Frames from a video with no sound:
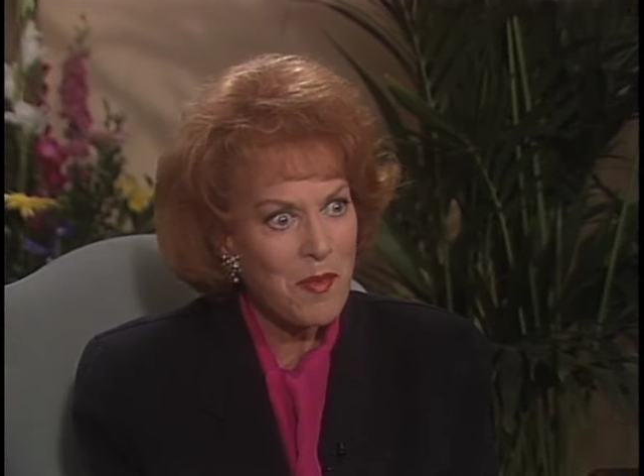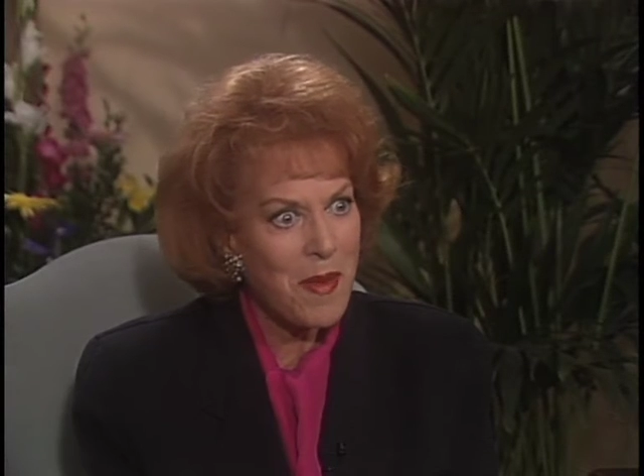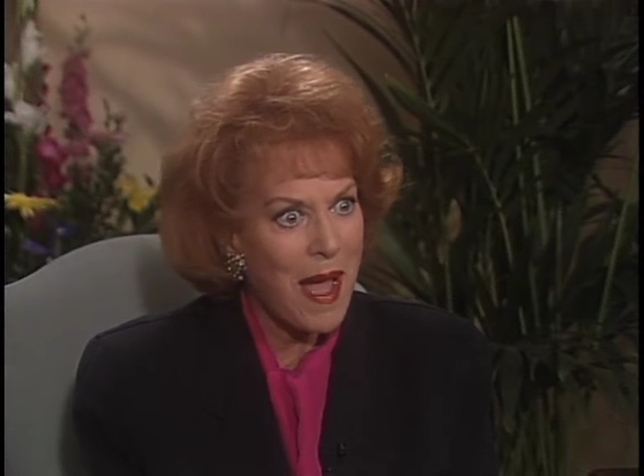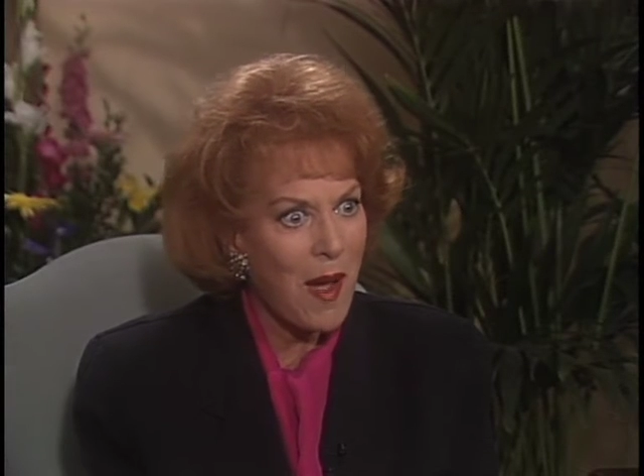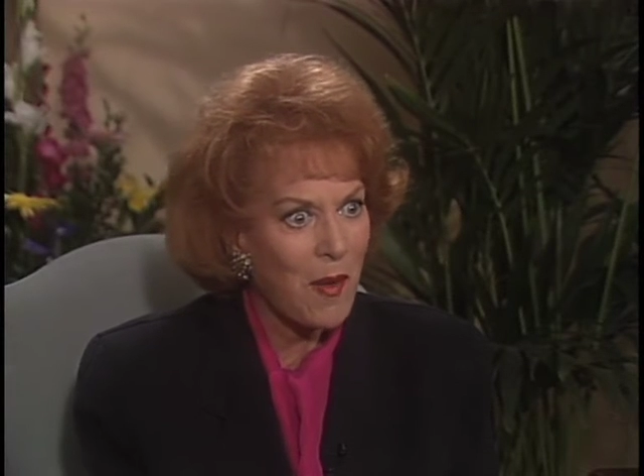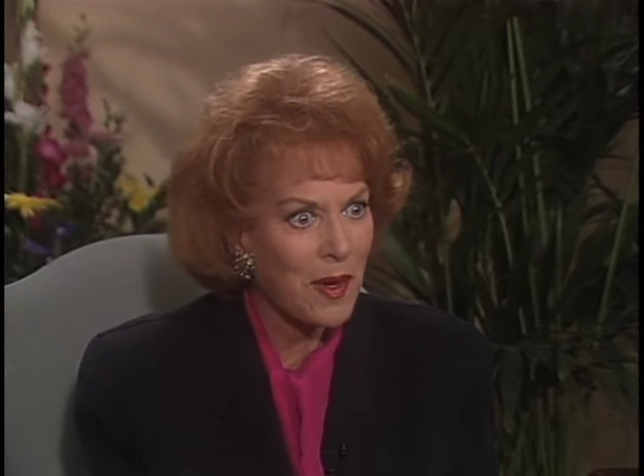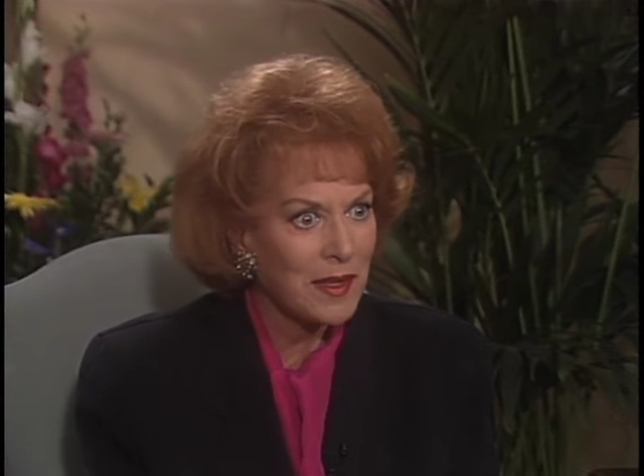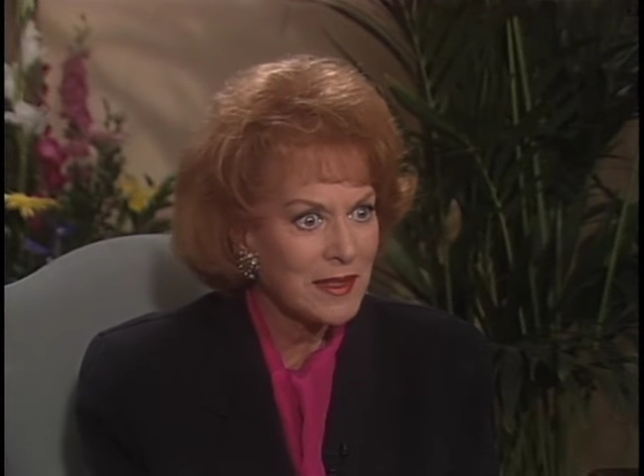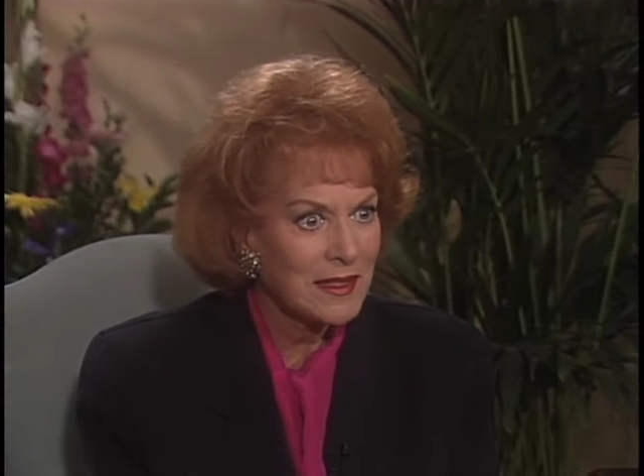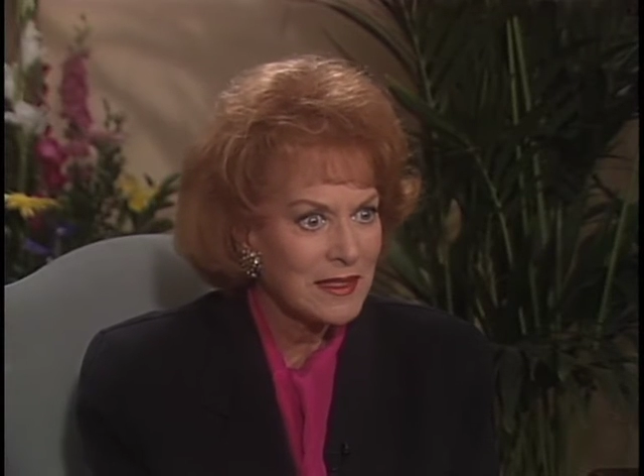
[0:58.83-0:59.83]
Power,
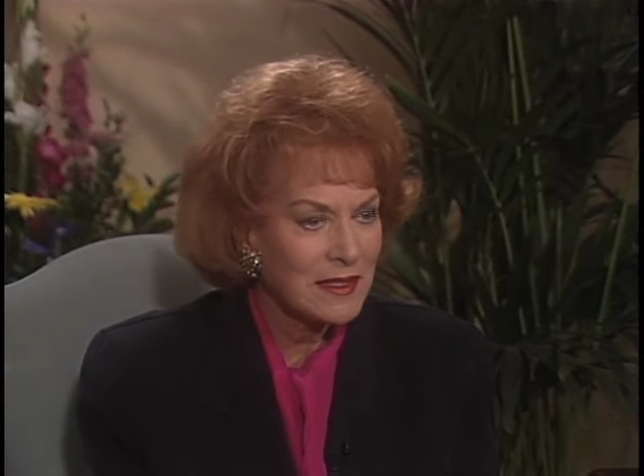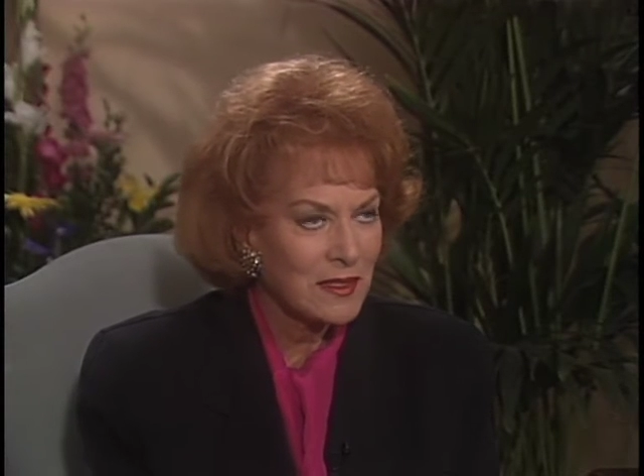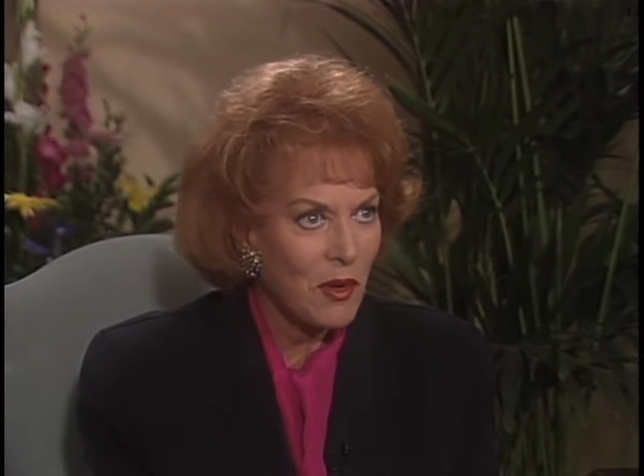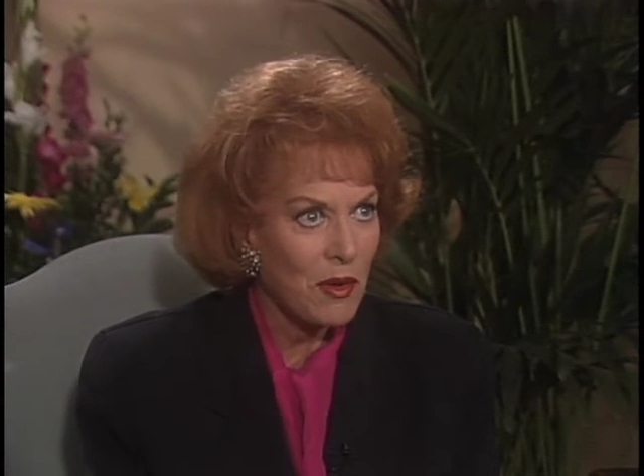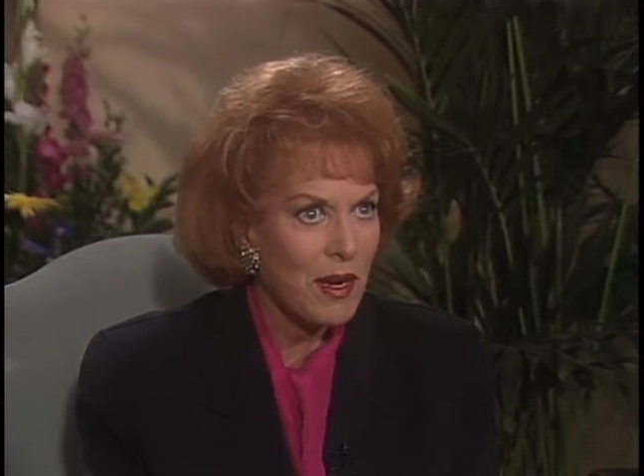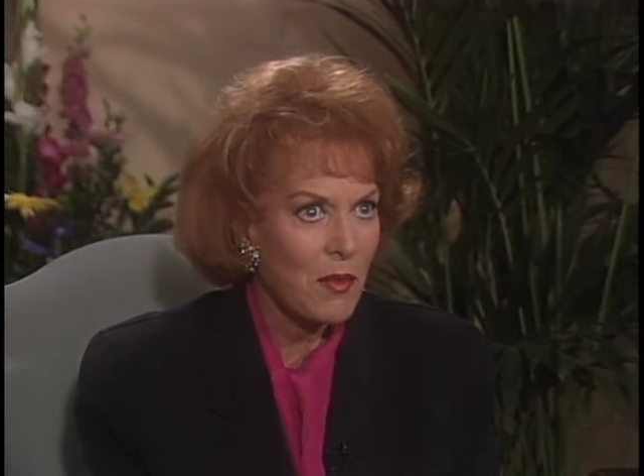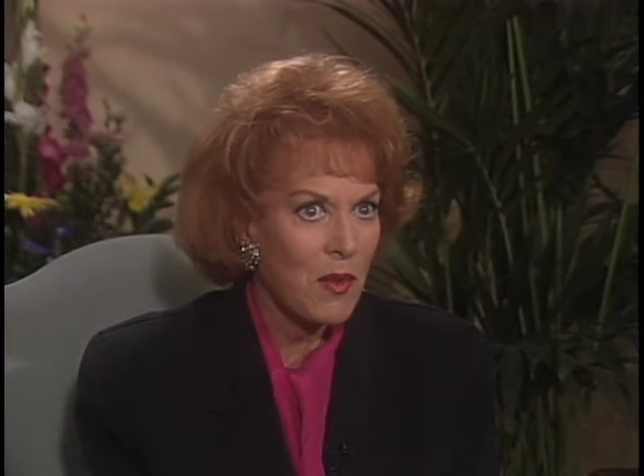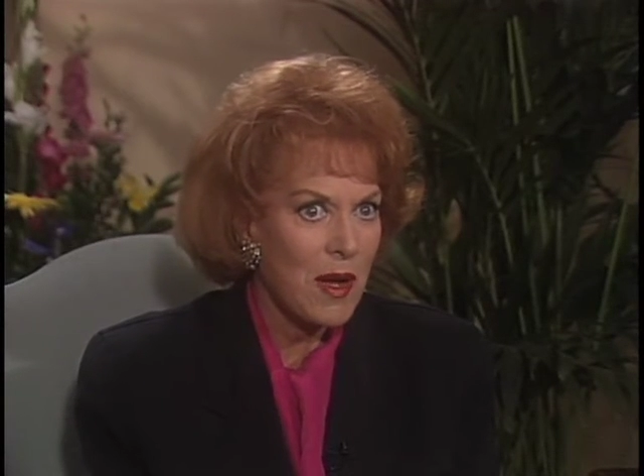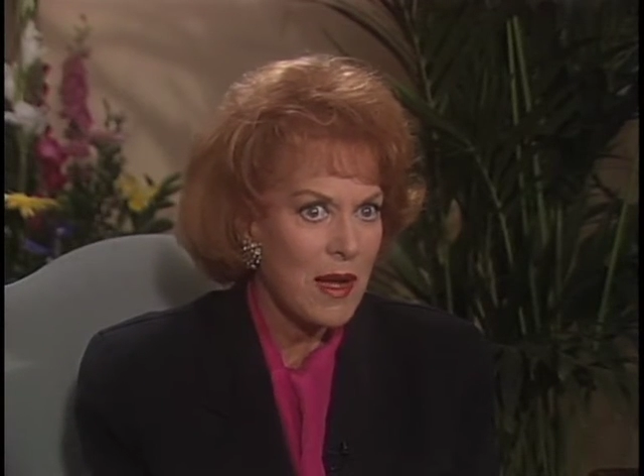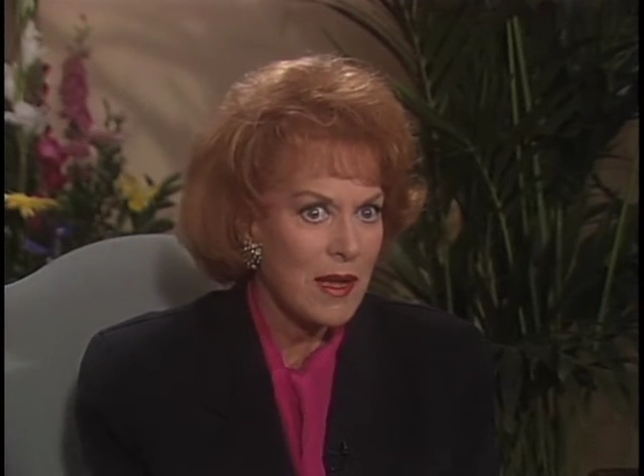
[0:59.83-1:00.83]
Cornel
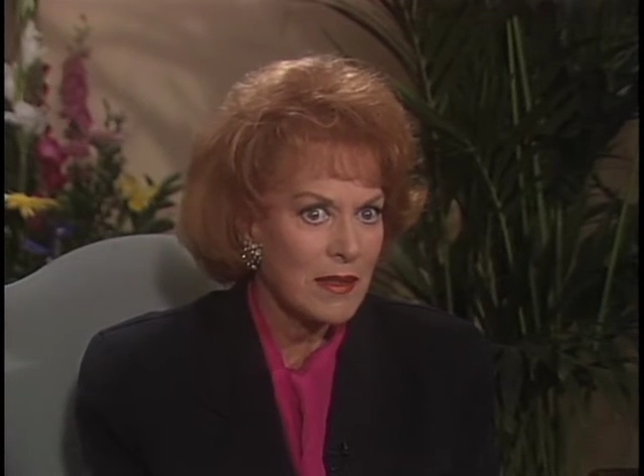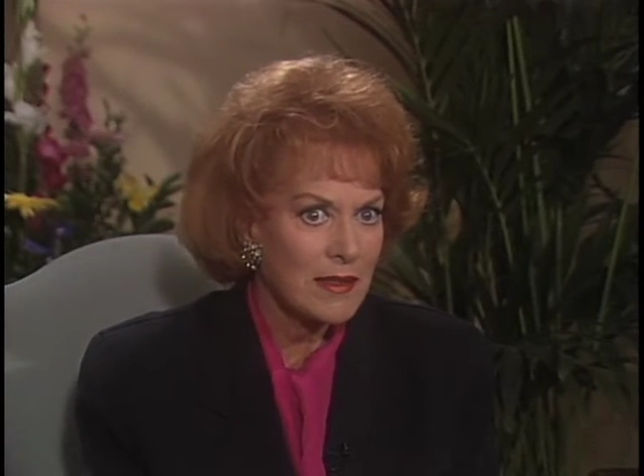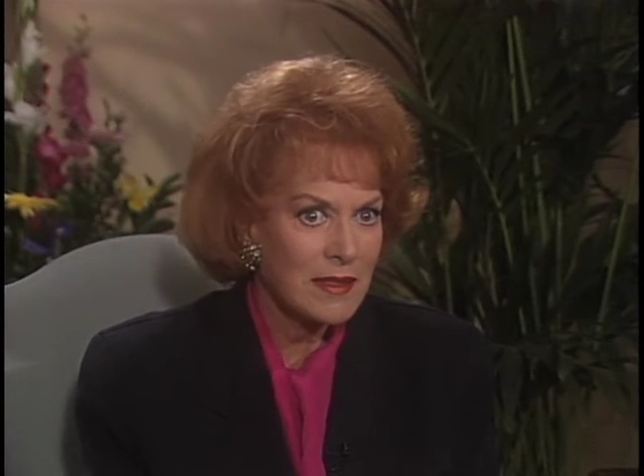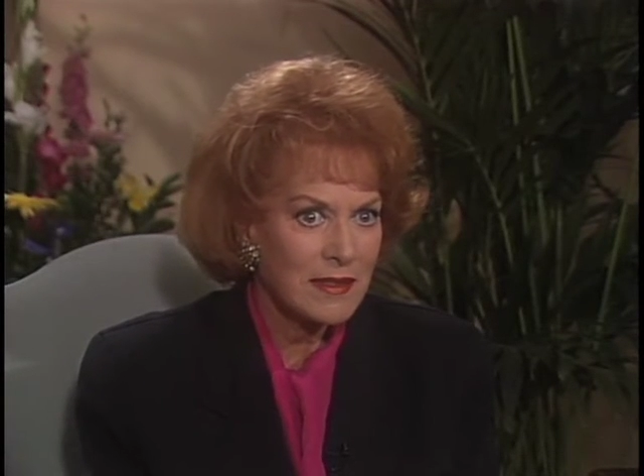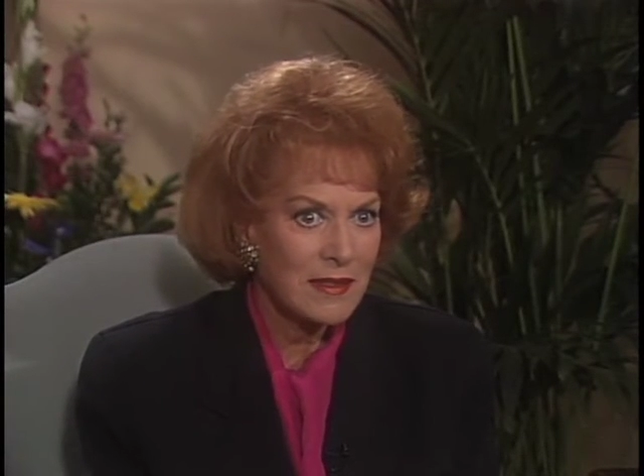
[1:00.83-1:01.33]
Wilde.